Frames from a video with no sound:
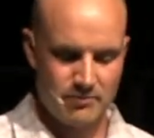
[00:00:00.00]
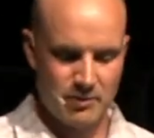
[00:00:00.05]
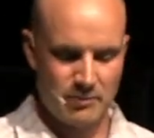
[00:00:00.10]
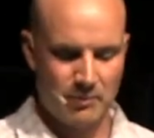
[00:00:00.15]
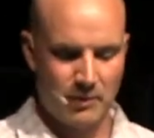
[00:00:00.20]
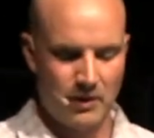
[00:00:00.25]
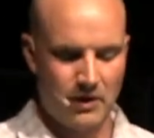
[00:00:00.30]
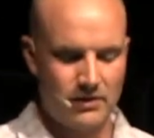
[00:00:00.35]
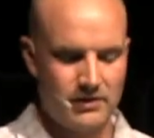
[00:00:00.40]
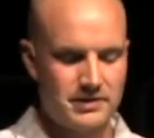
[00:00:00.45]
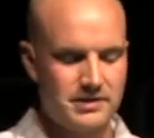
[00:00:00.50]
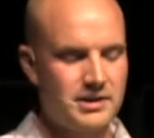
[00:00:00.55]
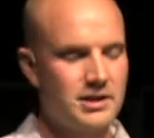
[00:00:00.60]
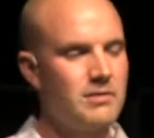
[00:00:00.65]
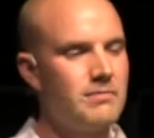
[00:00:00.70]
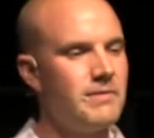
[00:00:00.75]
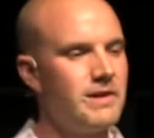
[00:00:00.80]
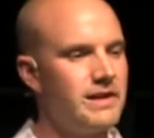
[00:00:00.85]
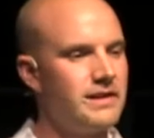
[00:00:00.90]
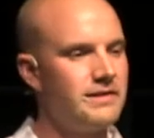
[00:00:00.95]
But Paul is
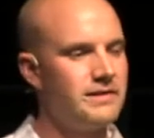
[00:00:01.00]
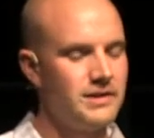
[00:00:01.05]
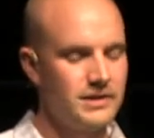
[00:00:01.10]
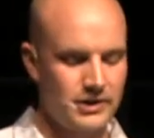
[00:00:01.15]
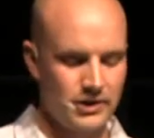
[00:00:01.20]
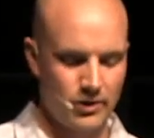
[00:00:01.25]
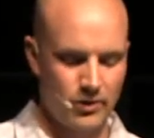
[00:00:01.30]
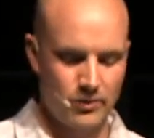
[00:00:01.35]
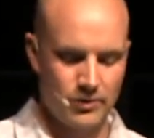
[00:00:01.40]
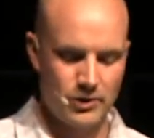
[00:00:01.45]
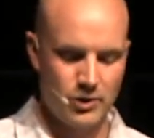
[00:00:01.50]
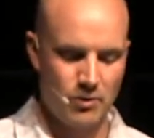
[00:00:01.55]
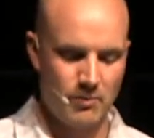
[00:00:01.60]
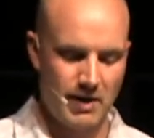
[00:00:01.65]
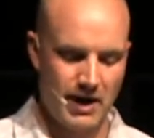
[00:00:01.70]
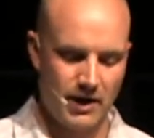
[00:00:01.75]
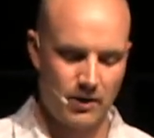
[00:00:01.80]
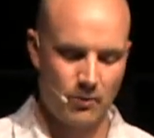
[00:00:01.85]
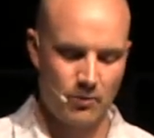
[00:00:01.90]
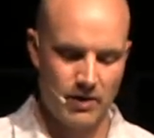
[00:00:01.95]
committed to go no
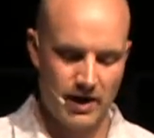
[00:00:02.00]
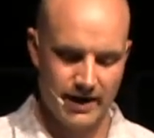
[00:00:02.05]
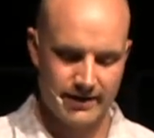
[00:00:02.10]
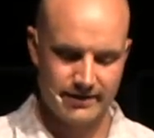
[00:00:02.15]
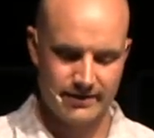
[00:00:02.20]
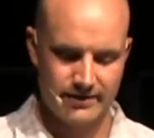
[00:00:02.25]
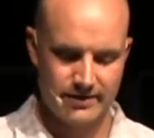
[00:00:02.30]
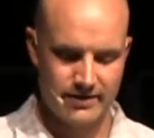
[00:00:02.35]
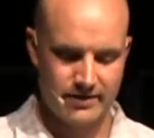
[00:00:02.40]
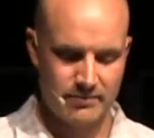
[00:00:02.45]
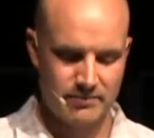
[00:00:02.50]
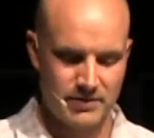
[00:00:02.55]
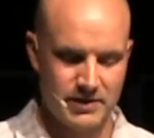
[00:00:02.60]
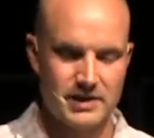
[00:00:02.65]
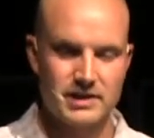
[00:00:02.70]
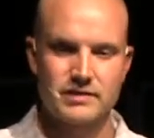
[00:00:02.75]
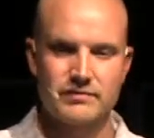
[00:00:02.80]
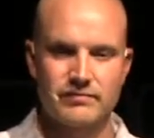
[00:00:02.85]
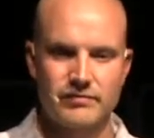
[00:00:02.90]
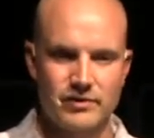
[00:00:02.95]
matter what,
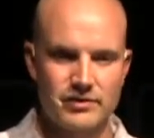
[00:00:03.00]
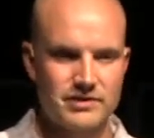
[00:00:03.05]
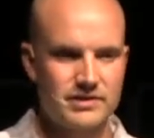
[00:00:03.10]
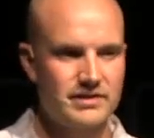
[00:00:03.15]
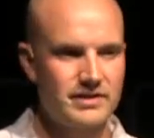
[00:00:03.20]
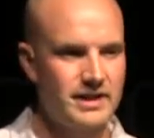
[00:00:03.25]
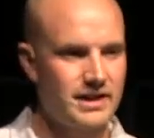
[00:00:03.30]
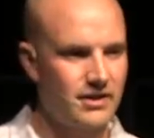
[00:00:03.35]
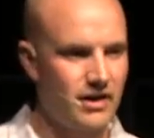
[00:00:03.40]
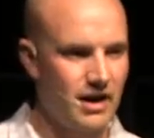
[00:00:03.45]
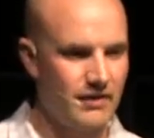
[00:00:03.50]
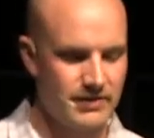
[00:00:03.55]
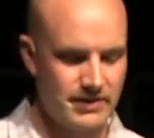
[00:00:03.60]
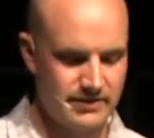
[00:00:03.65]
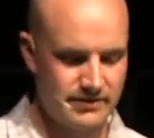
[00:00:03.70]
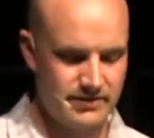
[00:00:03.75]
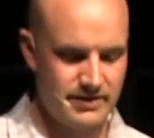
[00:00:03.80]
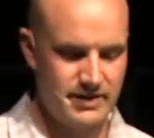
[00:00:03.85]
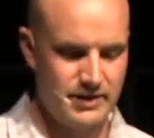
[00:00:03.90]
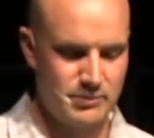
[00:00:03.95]
because firstly and
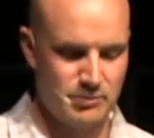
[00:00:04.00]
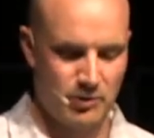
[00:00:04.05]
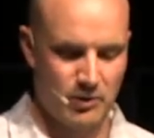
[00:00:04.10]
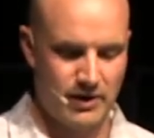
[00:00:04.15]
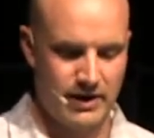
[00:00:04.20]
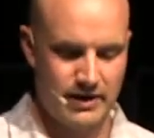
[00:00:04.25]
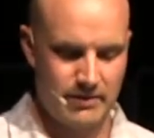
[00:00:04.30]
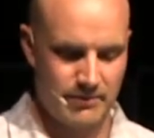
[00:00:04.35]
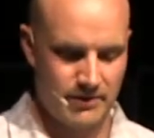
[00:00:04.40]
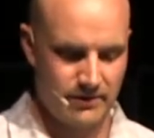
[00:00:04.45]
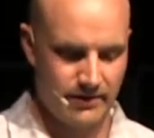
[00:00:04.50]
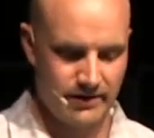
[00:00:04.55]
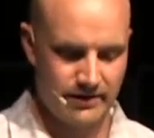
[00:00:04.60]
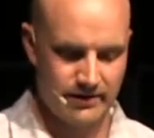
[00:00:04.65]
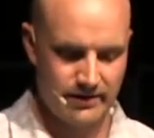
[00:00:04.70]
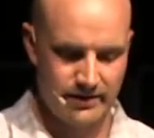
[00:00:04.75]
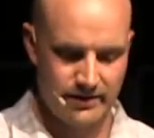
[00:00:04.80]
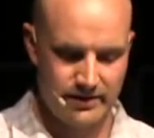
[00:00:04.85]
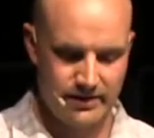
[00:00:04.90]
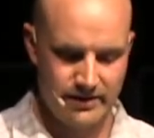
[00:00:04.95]
obviously, he's prayed about it,
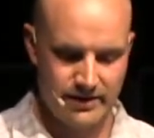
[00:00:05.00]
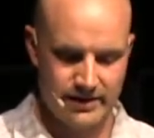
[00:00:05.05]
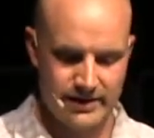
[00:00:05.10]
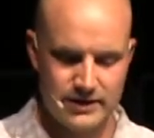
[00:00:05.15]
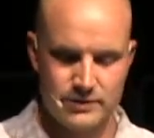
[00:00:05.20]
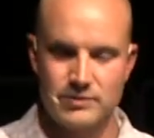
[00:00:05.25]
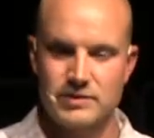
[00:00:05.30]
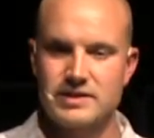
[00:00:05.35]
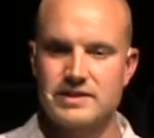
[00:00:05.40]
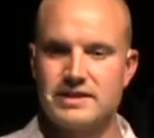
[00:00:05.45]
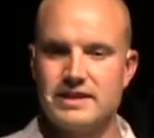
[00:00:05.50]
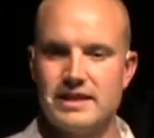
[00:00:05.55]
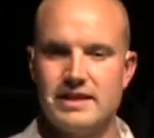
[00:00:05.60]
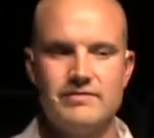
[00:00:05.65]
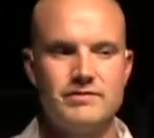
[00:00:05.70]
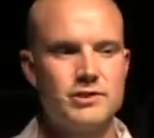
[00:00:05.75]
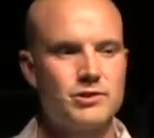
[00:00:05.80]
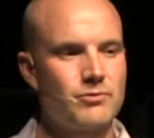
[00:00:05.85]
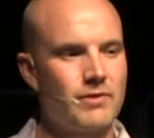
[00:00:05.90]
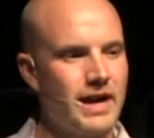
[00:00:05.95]
and he's
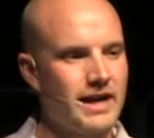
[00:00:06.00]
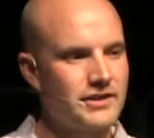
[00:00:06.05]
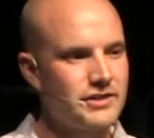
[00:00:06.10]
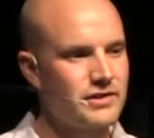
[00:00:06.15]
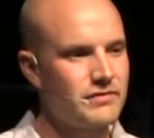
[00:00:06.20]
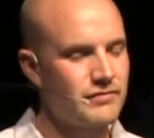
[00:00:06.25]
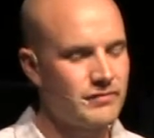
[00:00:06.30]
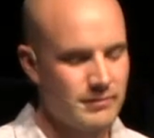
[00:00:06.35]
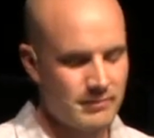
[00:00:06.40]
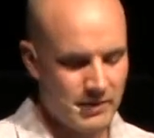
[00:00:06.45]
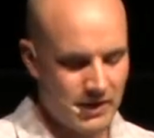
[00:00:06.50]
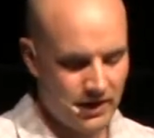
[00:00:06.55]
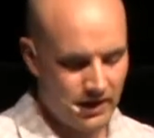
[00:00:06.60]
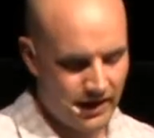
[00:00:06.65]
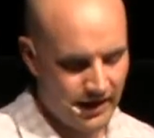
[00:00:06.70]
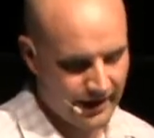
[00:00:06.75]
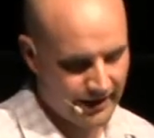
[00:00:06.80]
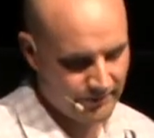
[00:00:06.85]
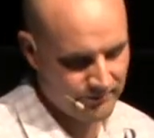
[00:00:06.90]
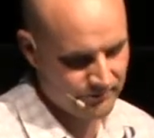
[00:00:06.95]
received direction from
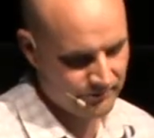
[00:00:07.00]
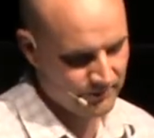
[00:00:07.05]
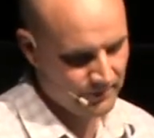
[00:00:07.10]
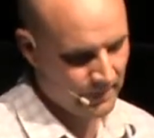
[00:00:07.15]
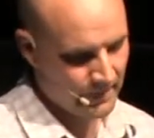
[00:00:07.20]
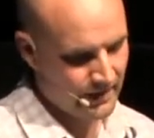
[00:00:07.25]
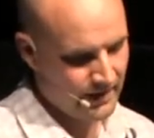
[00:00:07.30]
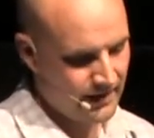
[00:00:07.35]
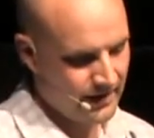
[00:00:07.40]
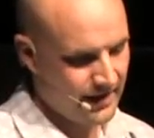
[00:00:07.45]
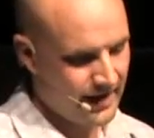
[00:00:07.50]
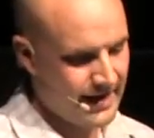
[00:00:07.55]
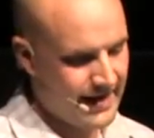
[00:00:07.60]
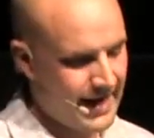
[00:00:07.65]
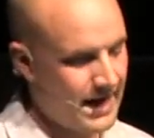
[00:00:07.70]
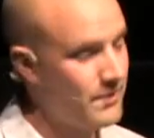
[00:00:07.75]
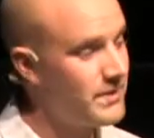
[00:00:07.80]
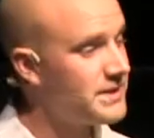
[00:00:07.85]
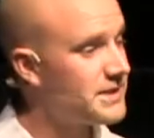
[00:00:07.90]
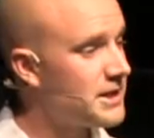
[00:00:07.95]
God. And
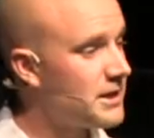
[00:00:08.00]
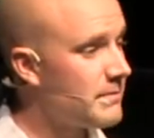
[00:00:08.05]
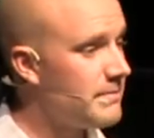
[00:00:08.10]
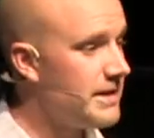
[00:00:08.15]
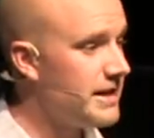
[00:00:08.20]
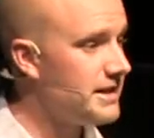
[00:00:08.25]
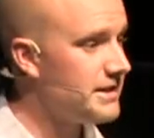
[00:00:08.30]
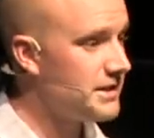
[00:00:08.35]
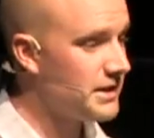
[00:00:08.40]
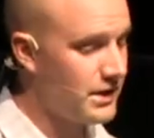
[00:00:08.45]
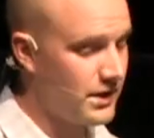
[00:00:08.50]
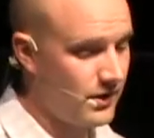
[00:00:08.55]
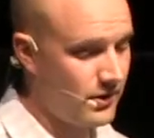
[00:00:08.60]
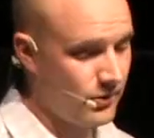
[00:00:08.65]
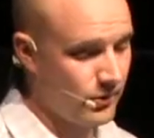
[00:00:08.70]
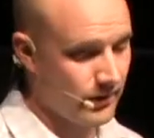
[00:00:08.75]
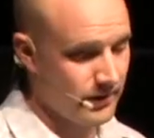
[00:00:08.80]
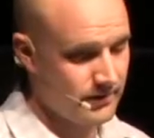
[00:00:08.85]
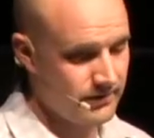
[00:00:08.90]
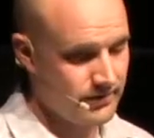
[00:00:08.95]
now he's committed to
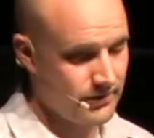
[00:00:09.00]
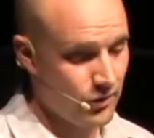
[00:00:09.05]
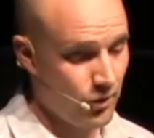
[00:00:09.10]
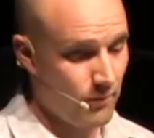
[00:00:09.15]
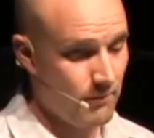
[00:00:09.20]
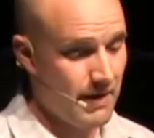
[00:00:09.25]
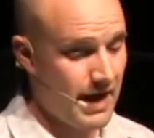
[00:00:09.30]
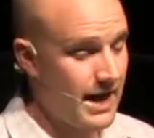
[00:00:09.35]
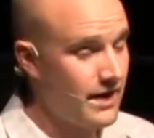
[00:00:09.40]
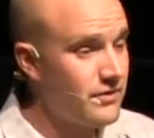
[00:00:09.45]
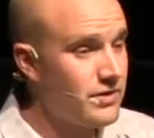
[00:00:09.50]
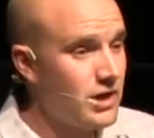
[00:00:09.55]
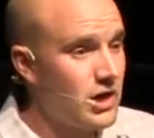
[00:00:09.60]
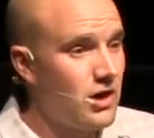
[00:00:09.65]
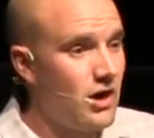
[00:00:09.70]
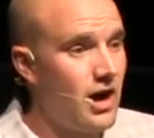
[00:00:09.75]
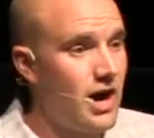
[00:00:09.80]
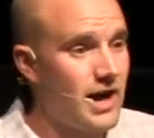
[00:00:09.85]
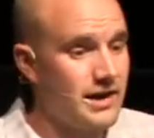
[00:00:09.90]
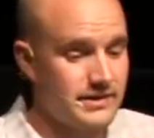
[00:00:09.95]
go, no matter the
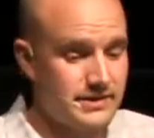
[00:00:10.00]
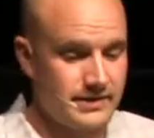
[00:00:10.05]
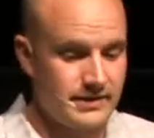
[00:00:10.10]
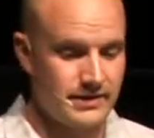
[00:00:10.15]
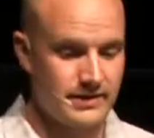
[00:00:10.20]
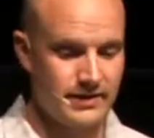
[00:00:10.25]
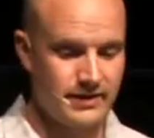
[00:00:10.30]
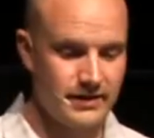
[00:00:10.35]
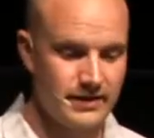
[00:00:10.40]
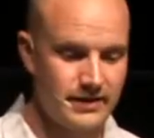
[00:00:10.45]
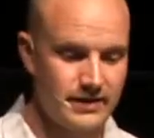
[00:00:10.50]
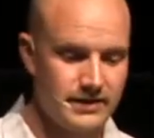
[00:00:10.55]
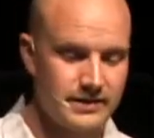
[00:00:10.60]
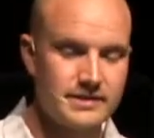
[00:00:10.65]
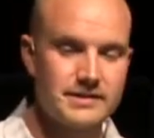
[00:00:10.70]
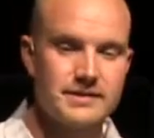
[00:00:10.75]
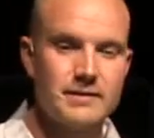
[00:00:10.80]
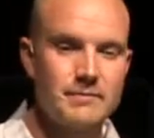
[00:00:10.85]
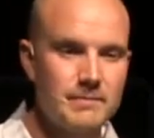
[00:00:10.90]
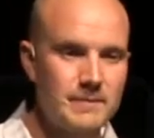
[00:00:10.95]
cost,
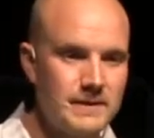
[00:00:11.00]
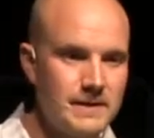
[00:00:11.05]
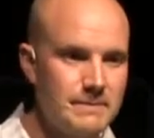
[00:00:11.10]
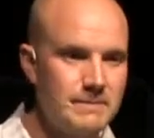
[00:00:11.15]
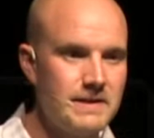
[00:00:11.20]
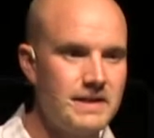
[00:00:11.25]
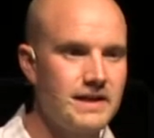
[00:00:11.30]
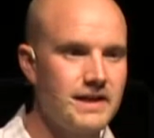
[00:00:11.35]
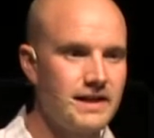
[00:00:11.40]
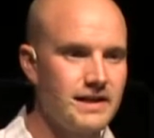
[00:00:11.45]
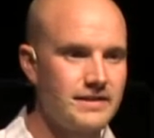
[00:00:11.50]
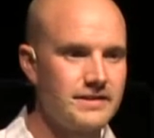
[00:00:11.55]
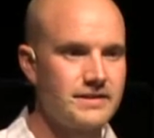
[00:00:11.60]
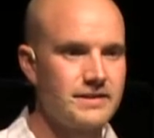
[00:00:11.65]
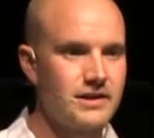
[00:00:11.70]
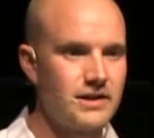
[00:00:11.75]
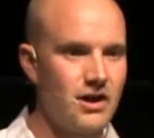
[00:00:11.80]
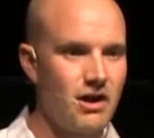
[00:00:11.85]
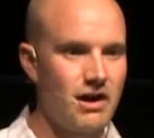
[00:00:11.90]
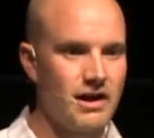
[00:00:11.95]
simply
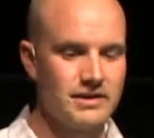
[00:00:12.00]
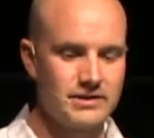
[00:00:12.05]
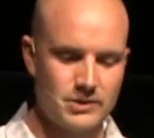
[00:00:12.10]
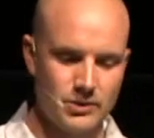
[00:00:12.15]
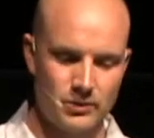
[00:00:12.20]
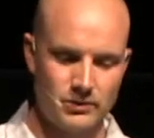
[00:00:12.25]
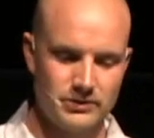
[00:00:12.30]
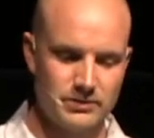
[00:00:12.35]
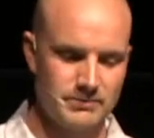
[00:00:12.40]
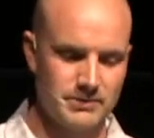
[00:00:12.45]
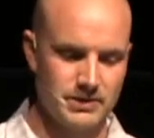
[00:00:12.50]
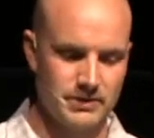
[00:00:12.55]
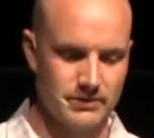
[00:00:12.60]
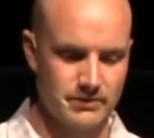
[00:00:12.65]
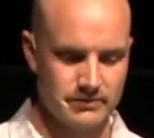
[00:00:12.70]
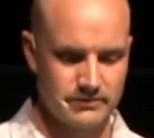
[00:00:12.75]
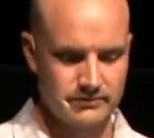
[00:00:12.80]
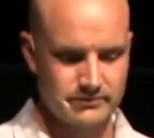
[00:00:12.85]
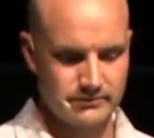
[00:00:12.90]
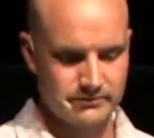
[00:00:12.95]
because God told him
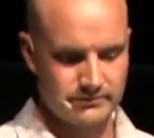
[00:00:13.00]
to.